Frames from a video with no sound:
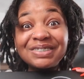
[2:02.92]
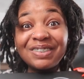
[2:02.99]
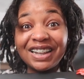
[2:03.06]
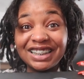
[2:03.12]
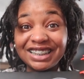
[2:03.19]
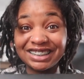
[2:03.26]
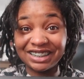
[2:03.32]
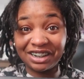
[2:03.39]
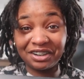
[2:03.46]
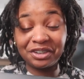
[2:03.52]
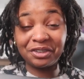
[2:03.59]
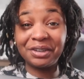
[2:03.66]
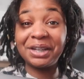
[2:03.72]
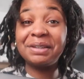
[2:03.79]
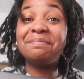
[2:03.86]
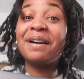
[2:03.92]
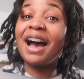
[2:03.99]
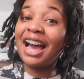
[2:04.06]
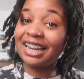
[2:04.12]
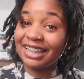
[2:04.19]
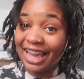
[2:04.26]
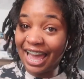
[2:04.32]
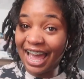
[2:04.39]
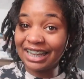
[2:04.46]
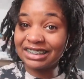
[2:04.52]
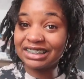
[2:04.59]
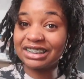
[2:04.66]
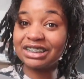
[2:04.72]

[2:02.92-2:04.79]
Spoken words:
about to start doing podcasts.